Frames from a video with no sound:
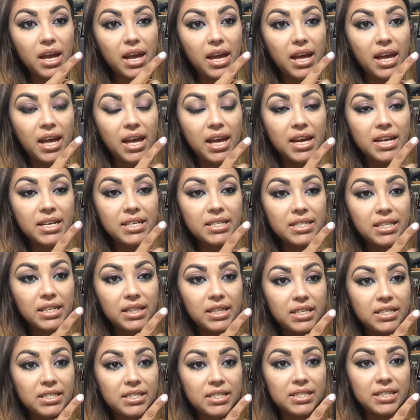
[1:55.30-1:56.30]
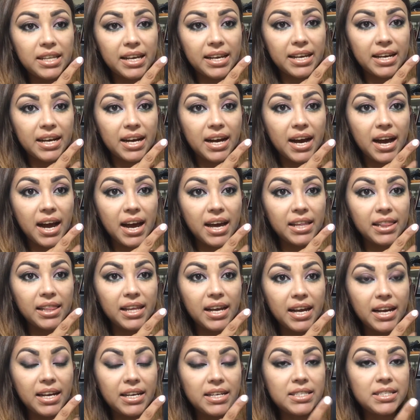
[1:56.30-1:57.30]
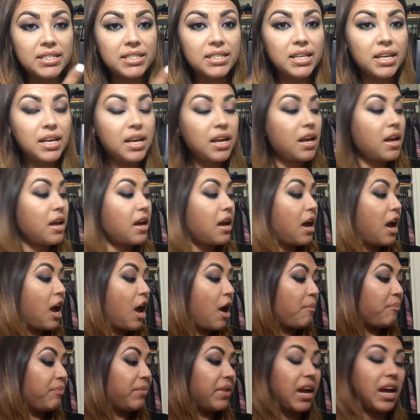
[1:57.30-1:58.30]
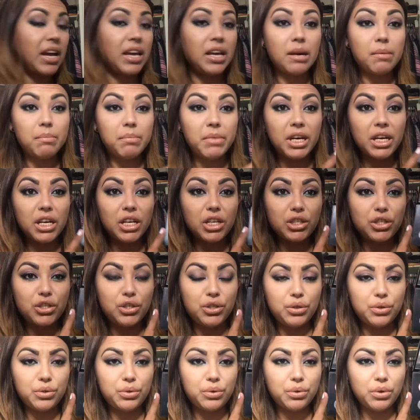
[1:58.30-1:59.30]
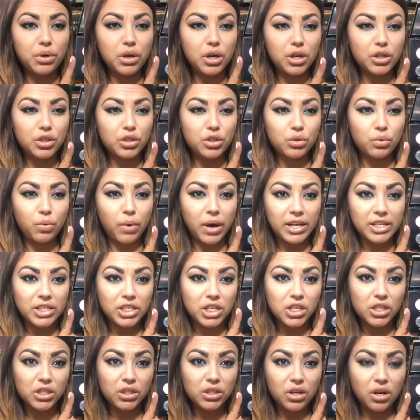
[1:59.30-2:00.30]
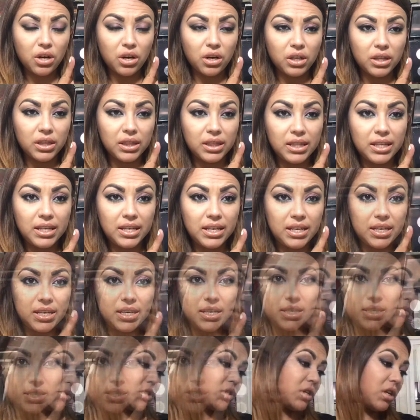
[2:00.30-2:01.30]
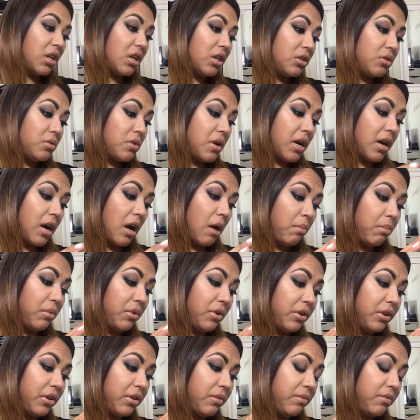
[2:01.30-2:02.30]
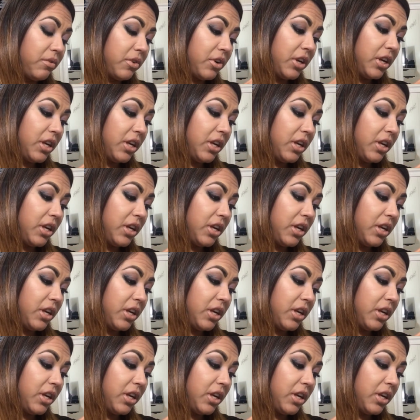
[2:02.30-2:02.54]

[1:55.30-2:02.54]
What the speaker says: And this is like a highlight. I am gonna do a swatches on these. I'm just gonna do a couple for